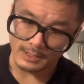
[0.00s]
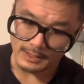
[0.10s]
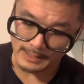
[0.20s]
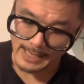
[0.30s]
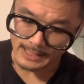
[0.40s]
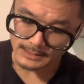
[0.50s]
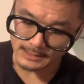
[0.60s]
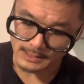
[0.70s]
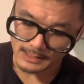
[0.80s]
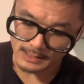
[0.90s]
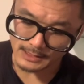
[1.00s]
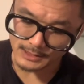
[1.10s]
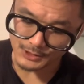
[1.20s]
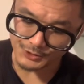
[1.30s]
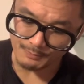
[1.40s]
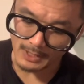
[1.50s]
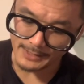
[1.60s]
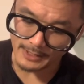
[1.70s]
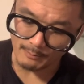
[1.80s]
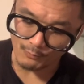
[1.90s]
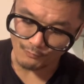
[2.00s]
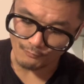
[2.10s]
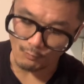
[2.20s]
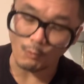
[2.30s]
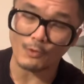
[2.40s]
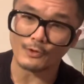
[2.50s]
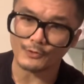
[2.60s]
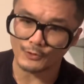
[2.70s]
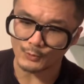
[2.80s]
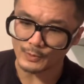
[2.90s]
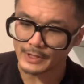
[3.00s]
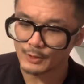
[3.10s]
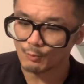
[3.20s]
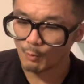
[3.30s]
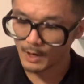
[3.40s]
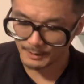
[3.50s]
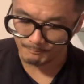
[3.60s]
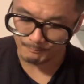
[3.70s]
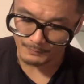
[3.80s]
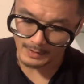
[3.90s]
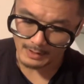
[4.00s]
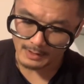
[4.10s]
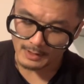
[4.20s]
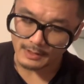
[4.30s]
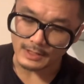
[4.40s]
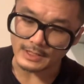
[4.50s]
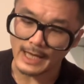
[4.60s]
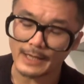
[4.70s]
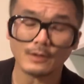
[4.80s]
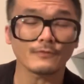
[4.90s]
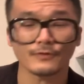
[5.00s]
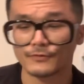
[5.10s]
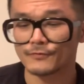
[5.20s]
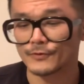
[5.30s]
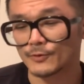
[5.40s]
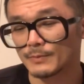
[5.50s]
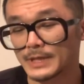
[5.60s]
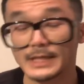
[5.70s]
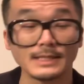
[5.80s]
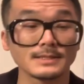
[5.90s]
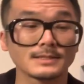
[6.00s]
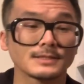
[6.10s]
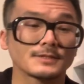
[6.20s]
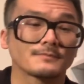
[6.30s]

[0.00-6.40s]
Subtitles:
Next, this is Spine number 431. The title of this film is